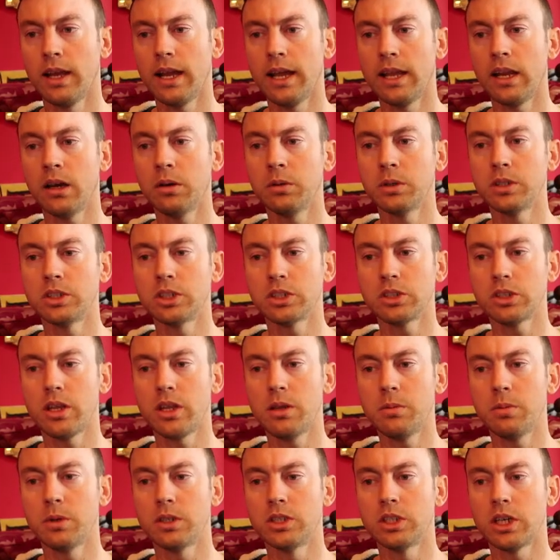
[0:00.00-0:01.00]
And I would just
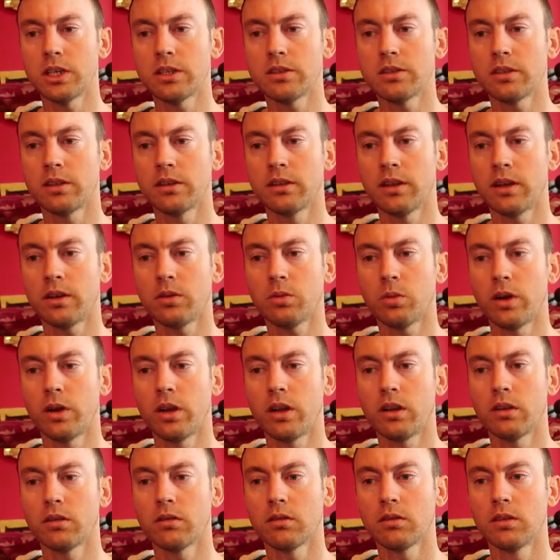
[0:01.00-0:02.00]
keep adjusting that
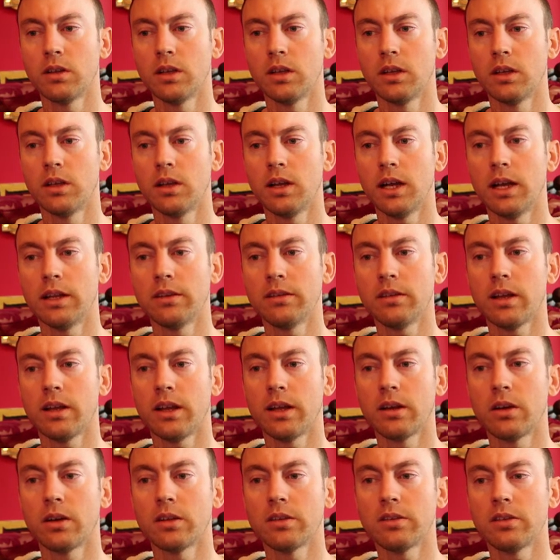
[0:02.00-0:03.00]
way until
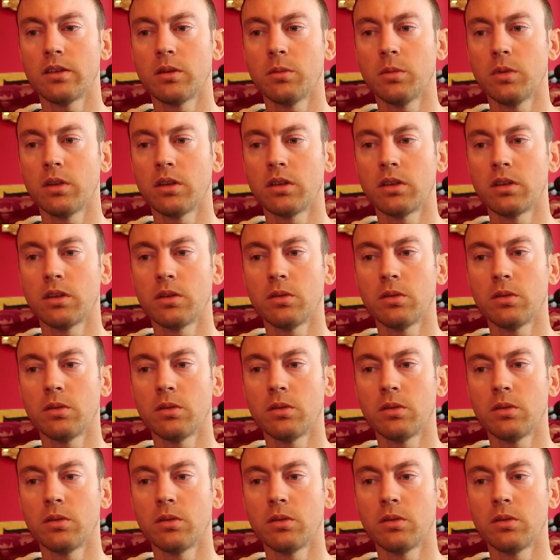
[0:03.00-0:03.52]
I got something